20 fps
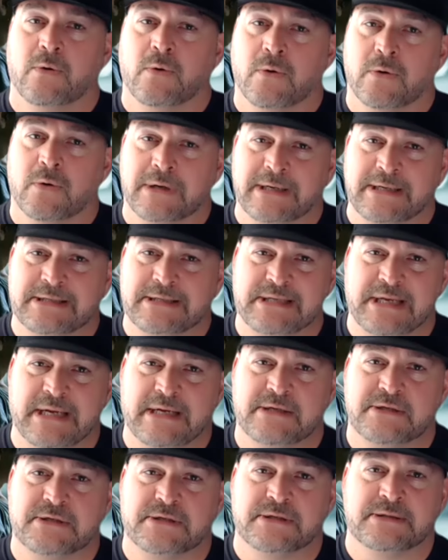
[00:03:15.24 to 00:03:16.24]

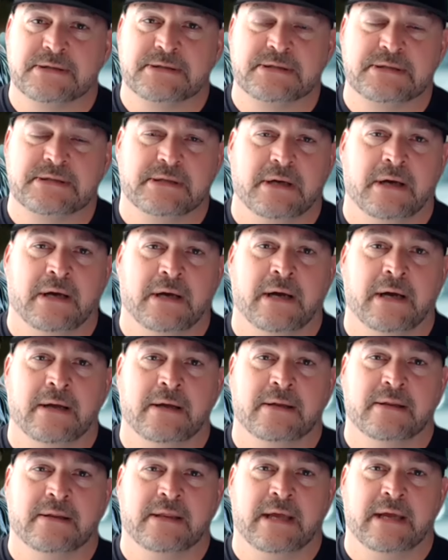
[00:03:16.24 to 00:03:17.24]
organizations
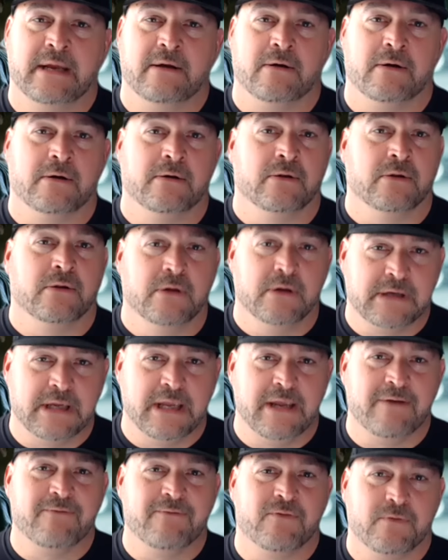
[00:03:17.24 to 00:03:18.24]
that are
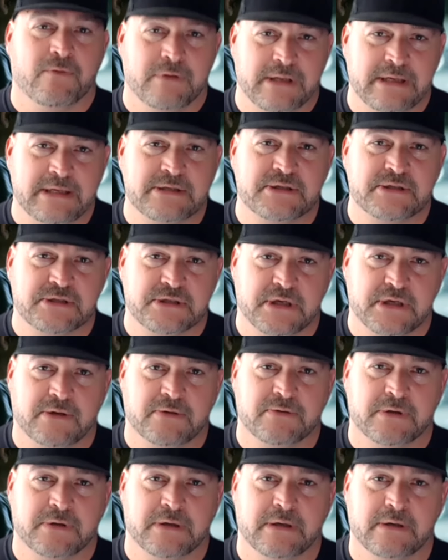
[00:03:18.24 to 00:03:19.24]
looking for these
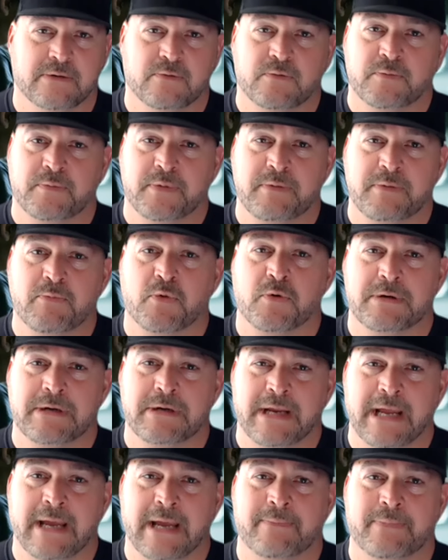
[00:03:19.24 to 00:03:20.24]
children, will be more than
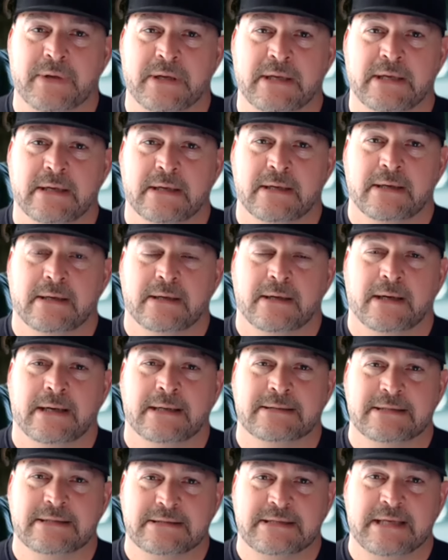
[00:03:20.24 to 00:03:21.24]
happy
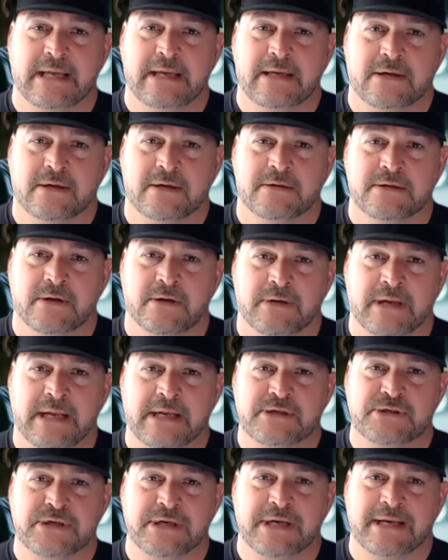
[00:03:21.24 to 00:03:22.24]
to take your
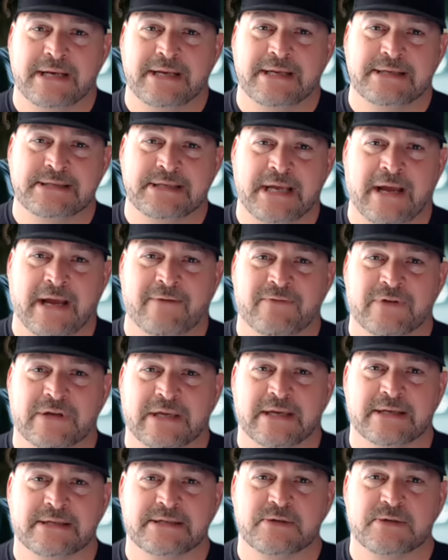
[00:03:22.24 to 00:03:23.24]
donation at His
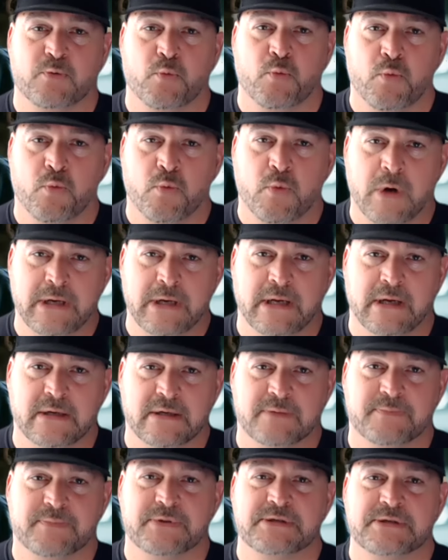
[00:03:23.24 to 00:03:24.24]
Advocates.
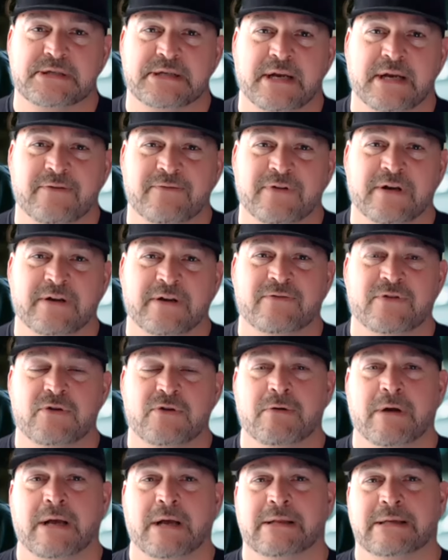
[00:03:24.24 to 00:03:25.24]
100% of it, if
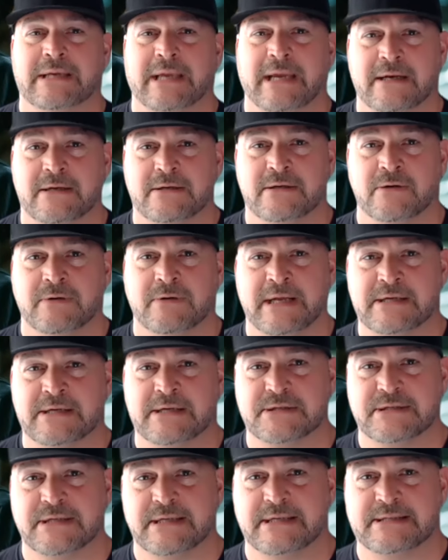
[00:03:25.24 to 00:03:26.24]
you allocate a
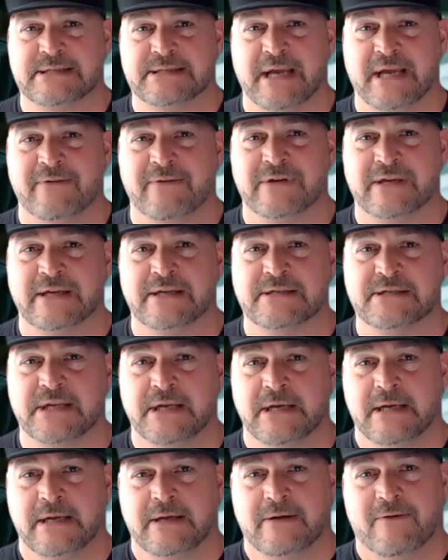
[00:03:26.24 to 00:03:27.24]
donation to His Advocates
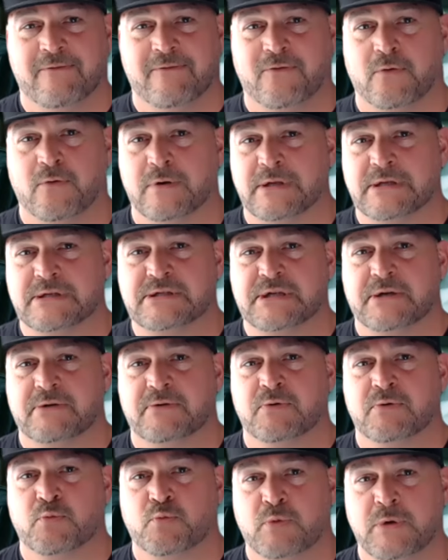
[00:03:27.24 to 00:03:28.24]
for the
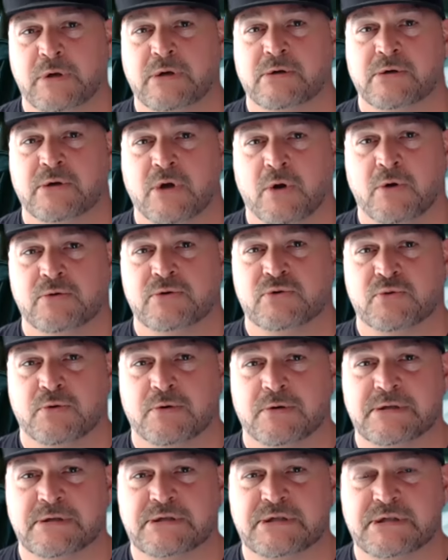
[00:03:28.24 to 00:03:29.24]
children, will go
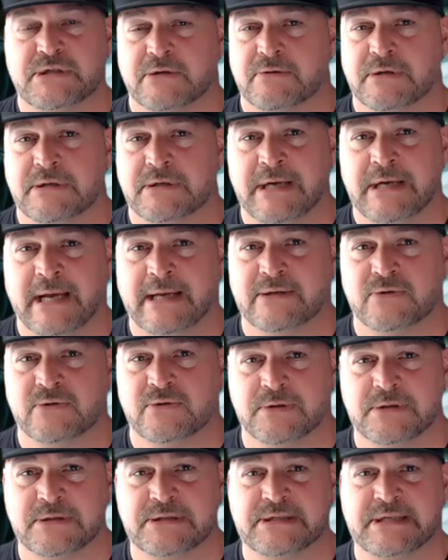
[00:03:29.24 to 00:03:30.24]
towards children, not
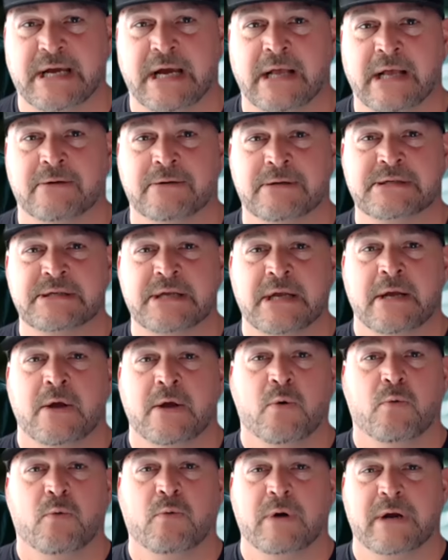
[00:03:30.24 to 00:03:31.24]
towards salaries,
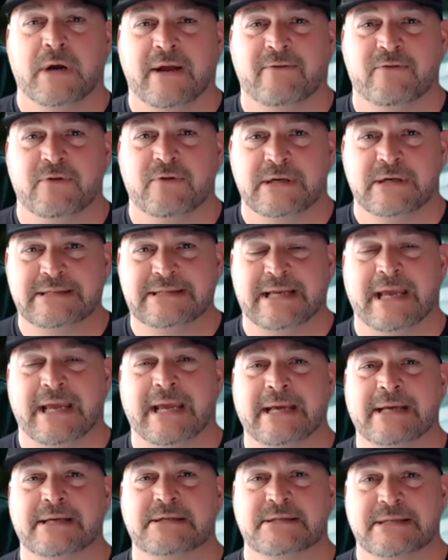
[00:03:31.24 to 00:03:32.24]
whatever it
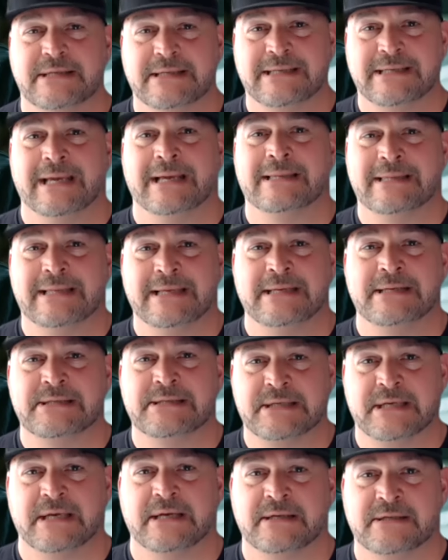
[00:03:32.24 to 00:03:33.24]
takes to get
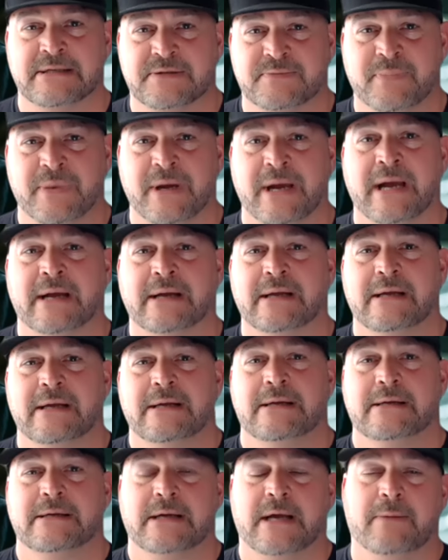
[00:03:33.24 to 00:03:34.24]
these kids back.
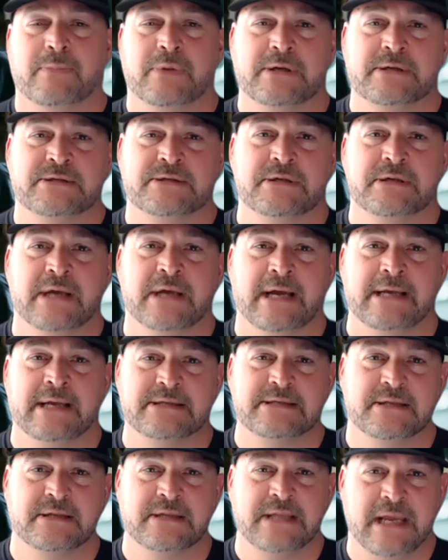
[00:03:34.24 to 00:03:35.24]
God bless you
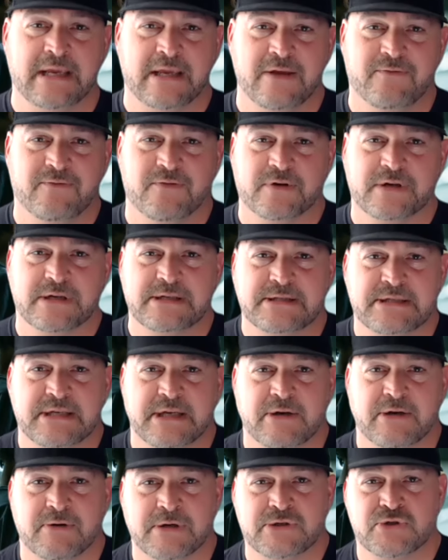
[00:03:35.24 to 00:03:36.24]
guys. Thank you for
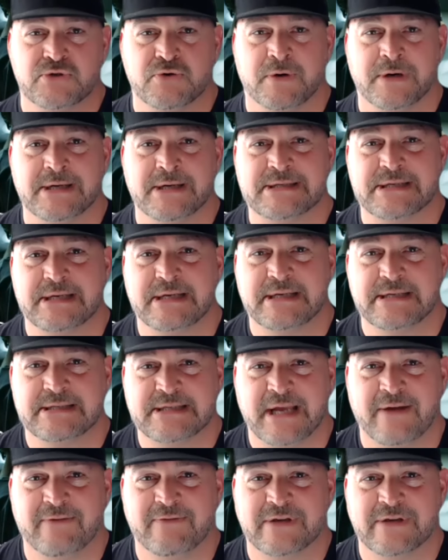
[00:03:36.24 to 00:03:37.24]
considering. Join us at
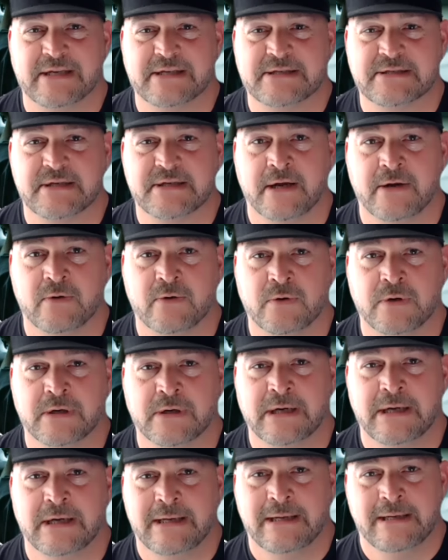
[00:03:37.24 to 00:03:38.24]

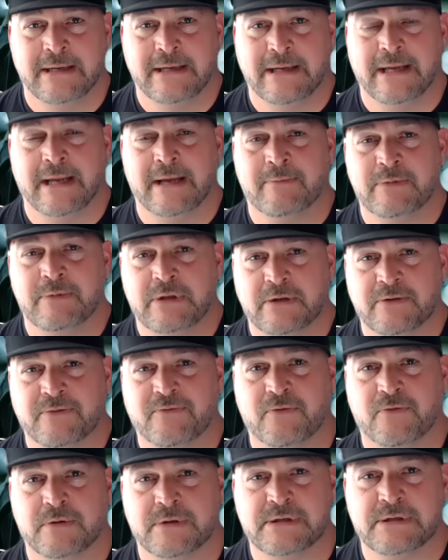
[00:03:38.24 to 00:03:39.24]
hisadvocates.org, and we look
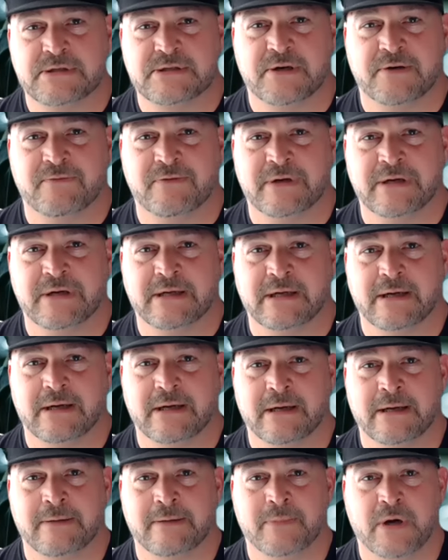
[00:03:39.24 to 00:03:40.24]
forward to serving
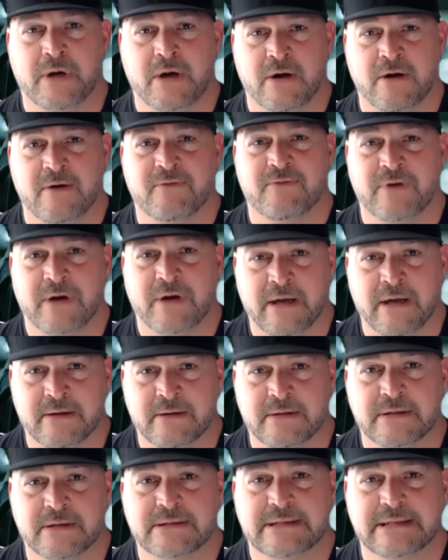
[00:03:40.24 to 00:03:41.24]
our
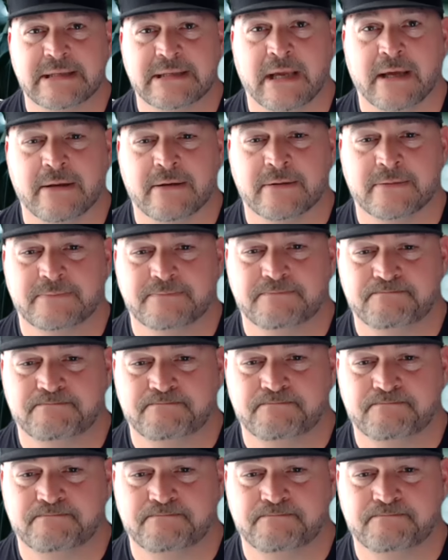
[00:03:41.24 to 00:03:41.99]
Father together.